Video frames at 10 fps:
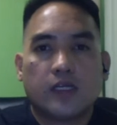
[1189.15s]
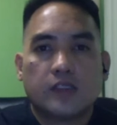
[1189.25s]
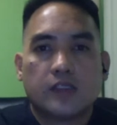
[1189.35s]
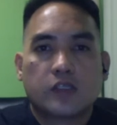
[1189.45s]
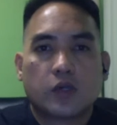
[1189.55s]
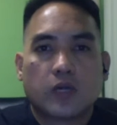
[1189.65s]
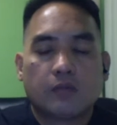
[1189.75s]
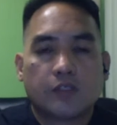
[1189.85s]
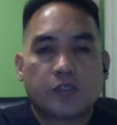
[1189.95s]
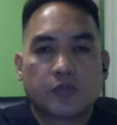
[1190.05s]
So
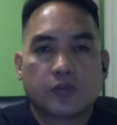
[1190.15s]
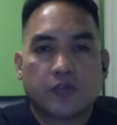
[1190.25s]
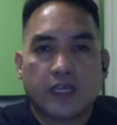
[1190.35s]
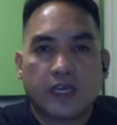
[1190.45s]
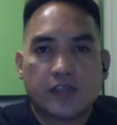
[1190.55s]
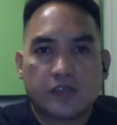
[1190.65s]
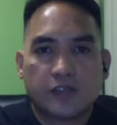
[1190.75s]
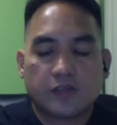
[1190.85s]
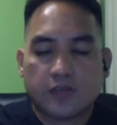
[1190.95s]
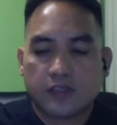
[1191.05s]
I'm sure the answer
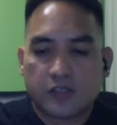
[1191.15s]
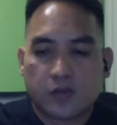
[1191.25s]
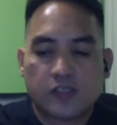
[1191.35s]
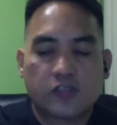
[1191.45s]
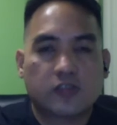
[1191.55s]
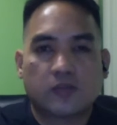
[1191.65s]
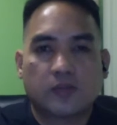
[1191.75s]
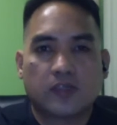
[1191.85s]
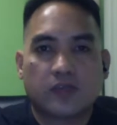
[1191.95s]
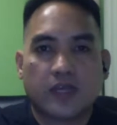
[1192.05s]
to this question I'm
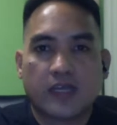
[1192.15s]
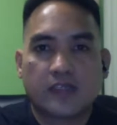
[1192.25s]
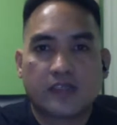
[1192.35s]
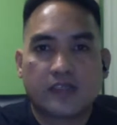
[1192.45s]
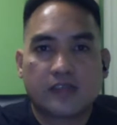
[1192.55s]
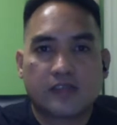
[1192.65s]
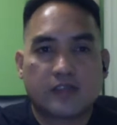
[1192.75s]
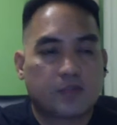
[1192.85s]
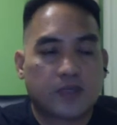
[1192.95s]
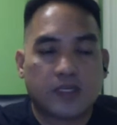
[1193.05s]
about to ask is
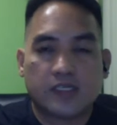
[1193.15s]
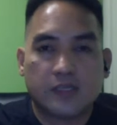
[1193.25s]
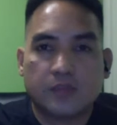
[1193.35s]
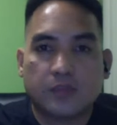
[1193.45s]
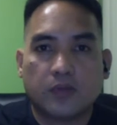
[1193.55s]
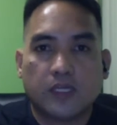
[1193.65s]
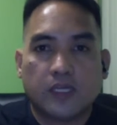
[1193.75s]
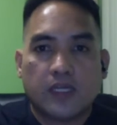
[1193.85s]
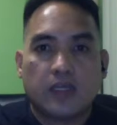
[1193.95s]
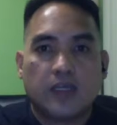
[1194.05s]
pretty simple.
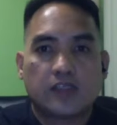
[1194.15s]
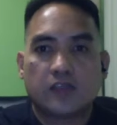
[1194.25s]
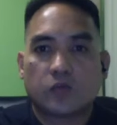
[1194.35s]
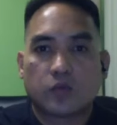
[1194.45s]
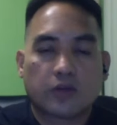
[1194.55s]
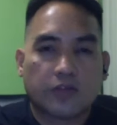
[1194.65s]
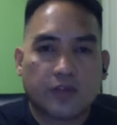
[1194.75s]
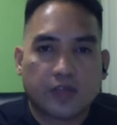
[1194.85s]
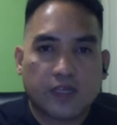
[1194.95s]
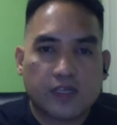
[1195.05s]
Is it worth
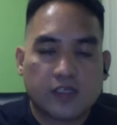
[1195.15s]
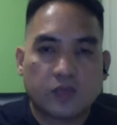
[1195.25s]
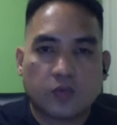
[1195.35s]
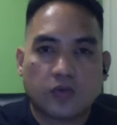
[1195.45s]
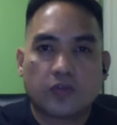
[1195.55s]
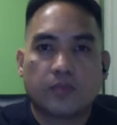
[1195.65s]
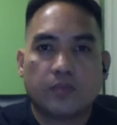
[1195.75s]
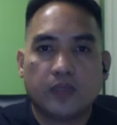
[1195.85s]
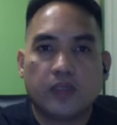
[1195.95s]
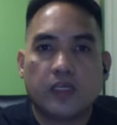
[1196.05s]
it? Is it worth
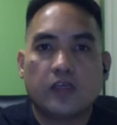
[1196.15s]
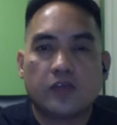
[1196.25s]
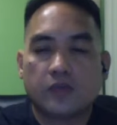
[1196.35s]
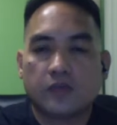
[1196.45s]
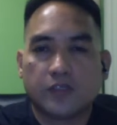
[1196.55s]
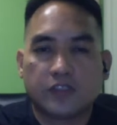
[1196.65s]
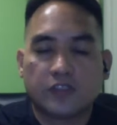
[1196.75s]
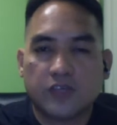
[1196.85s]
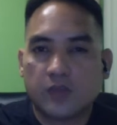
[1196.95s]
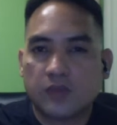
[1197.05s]
building your
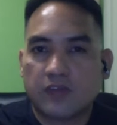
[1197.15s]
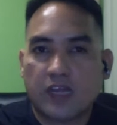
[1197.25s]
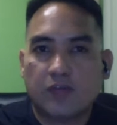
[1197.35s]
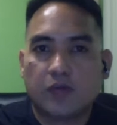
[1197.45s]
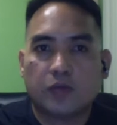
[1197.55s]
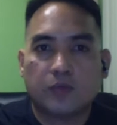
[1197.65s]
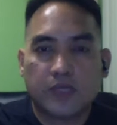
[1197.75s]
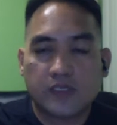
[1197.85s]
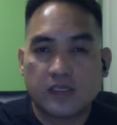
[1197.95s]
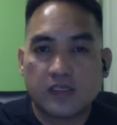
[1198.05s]
dream of having your own
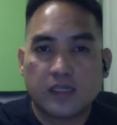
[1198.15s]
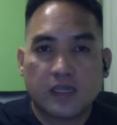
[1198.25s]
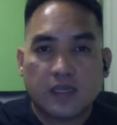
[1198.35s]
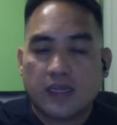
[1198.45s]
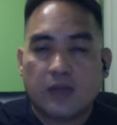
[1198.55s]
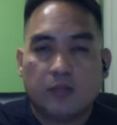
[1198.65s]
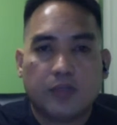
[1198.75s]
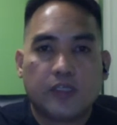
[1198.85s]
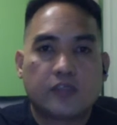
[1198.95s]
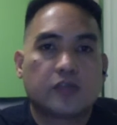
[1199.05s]
business? I'm
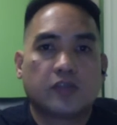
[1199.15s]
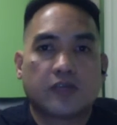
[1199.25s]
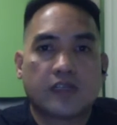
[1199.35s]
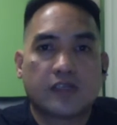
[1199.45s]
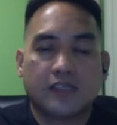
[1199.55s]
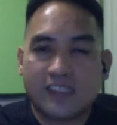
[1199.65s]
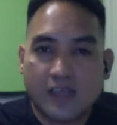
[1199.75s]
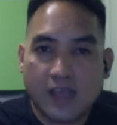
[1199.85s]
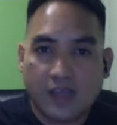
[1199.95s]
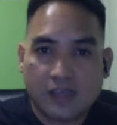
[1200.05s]
pretty sure your answer is
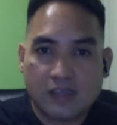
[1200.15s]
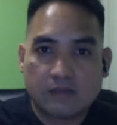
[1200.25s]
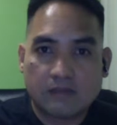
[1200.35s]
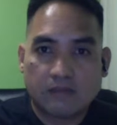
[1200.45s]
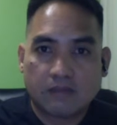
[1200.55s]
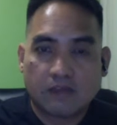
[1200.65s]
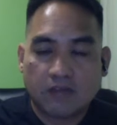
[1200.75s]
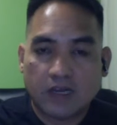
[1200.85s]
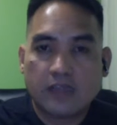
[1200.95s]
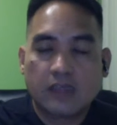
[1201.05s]
yes,
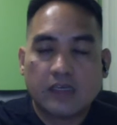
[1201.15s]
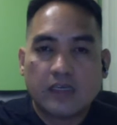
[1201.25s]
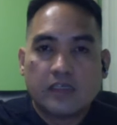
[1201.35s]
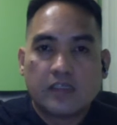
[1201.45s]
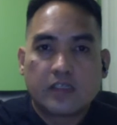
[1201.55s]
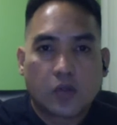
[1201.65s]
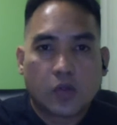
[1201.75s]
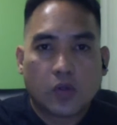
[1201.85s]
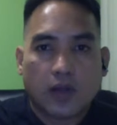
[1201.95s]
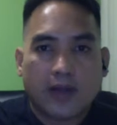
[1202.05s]
right? So